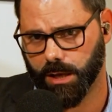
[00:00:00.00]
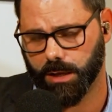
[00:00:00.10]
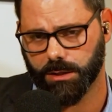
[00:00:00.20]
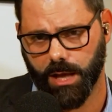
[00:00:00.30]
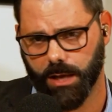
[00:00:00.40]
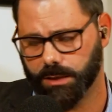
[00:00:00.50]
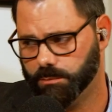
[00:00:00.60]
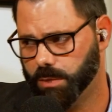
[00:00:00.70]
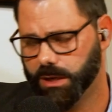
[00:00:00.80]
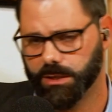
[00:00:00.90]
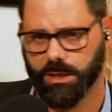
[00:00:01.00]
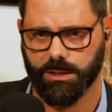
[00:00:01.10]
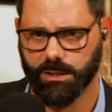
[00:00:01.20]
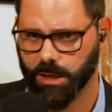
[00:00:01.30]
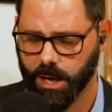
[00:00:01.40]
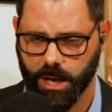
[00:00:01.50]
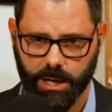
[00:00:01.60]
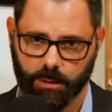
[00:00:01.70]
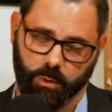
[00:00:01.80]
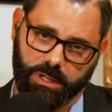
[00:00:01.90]
But it doesn't,
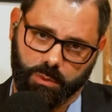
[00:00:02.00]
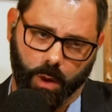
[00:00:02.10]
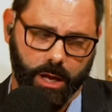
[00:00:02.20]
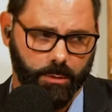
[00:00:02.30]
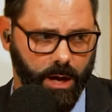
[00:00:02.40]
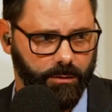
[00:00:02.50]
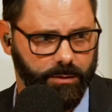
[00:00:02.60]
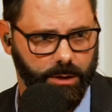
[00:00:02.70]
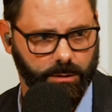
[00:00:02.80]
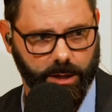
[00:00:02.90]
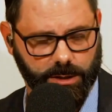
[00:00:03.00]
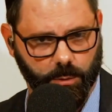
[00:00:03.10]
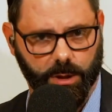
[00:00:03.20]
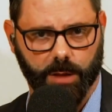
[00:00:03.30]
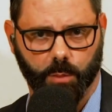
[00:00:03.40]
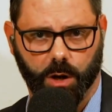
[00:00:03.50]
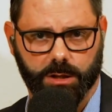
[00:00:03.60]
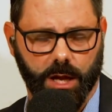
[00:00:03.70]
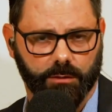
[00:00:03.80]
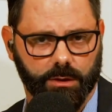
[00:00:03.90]
which is why you have, you know, like someone like
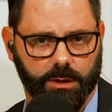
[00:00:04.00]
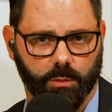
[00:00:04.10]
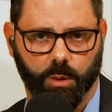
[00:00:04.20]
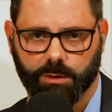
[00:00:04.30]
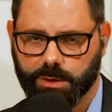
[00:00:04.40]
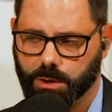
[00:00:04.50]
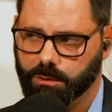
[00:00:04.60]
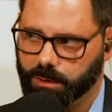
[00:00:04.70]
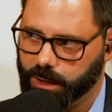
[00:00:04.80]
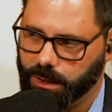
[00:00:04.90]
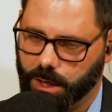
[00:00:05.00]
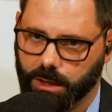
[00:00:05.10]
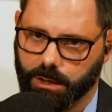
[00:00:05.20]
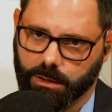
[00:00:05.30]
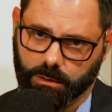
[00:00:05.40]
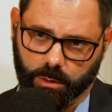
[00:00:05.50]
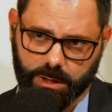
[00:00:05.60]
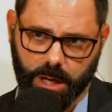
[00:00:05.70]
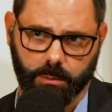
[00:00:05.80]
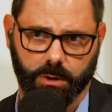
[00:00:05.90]
Mark Dever that won't serve Ligon Duncan the
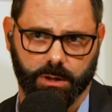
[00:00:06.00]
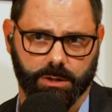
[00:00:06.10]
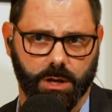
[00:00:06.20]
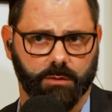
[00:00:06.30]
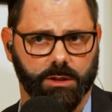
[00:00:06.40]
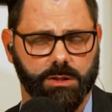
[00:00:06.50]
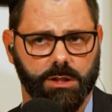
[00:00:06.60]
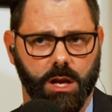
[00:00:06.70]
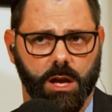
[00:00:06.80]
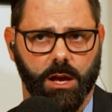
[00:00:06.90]
Lord's Supper in his service,